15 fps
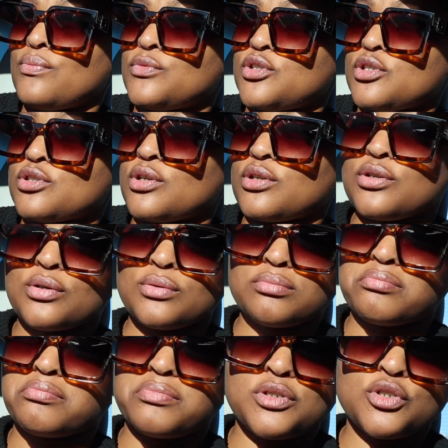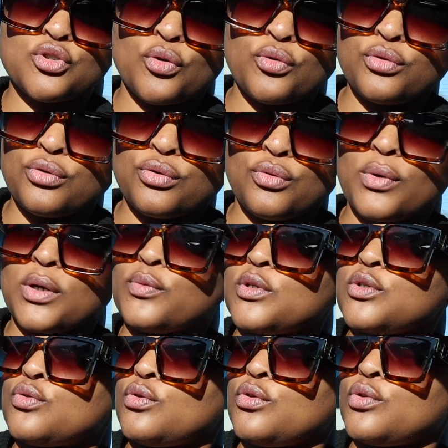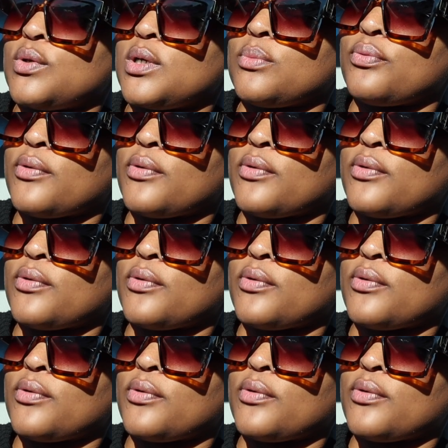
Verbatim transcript: just gonna show you what we do during